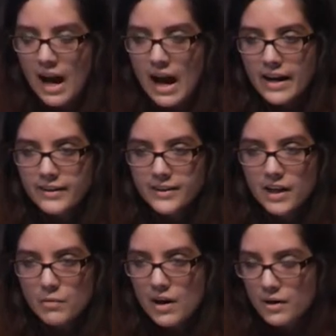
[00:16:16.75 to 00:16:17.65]
I could
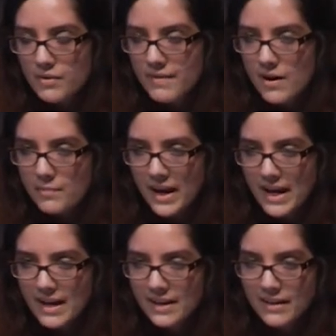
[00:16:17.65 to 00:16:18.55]
not walk without
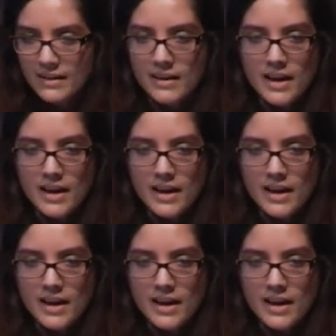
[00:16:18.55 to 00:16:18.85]
pain,